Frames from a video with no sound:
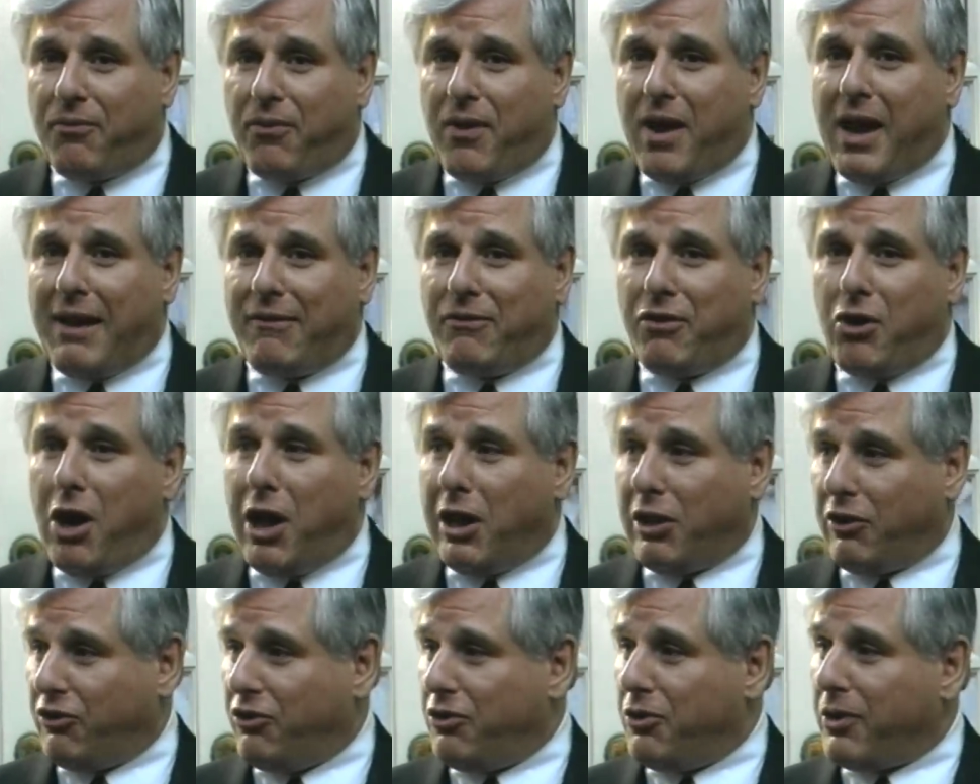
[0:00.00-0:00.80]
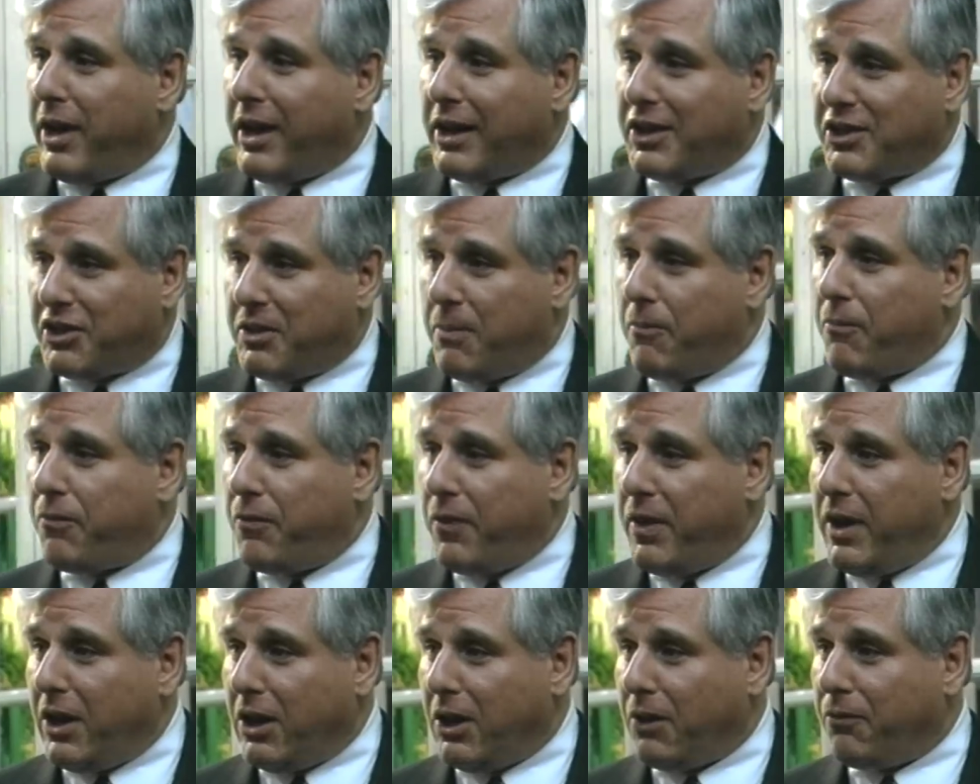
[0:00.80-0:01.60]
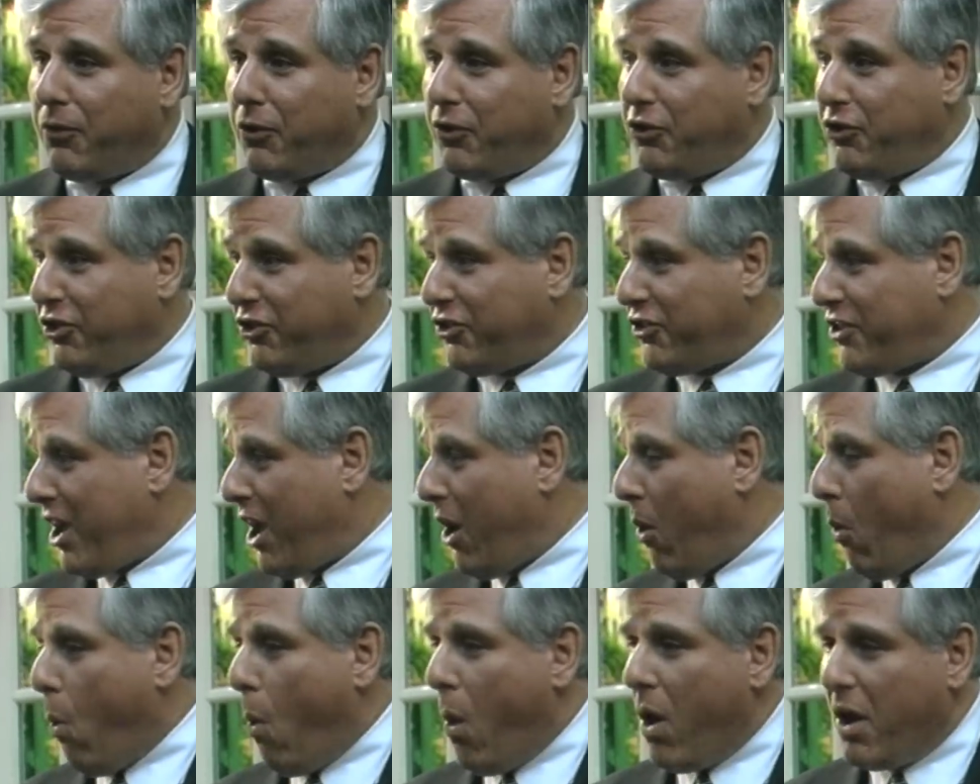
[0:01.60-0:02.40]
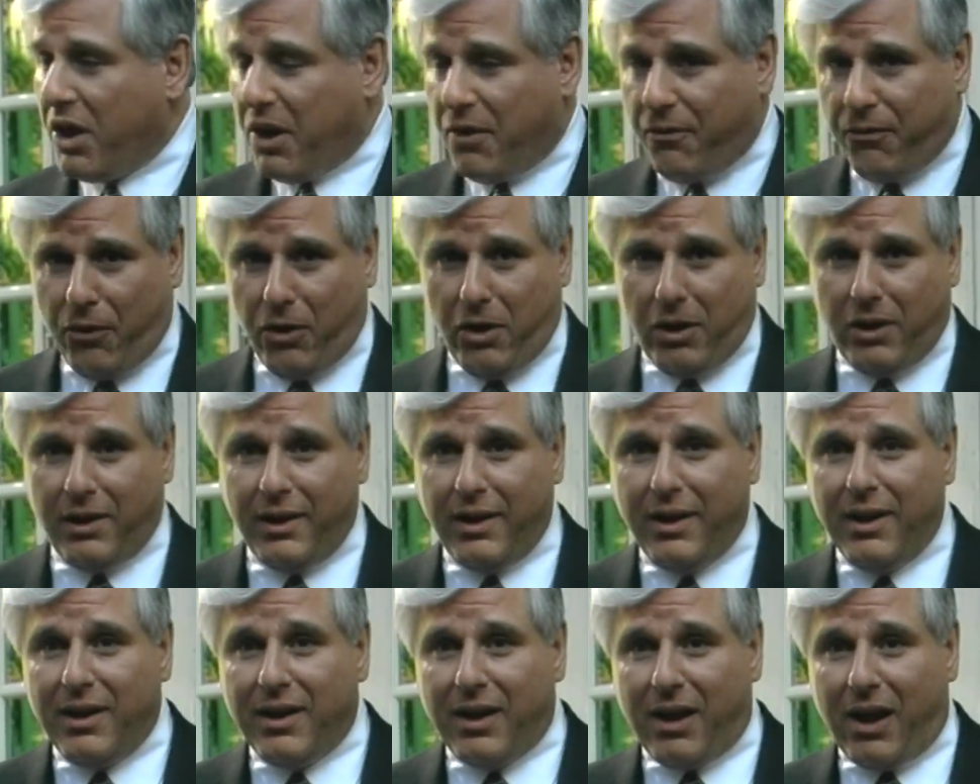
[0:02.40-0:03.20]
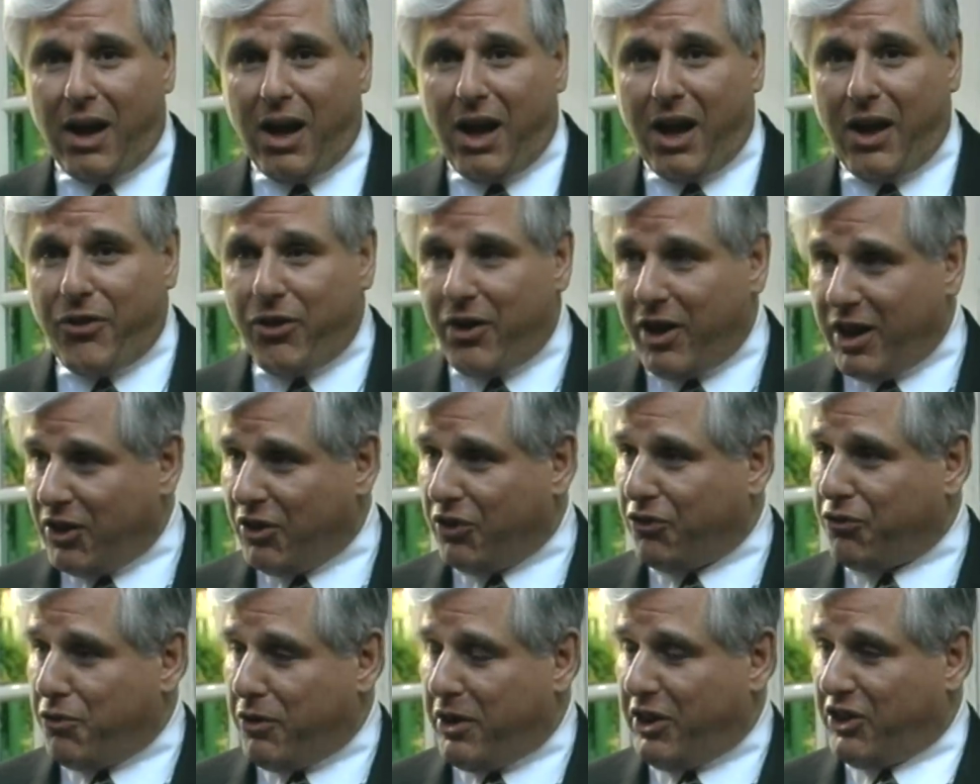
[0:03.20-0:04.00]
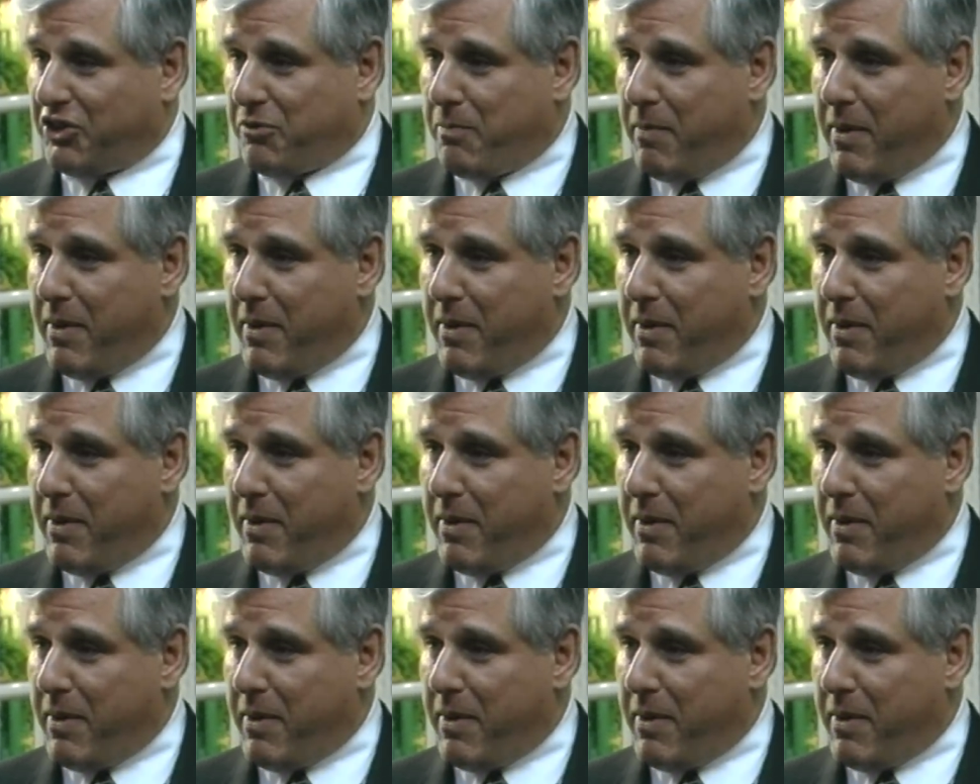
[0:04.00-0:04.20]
$5, you get some feel for just how wonderful uh, the industry has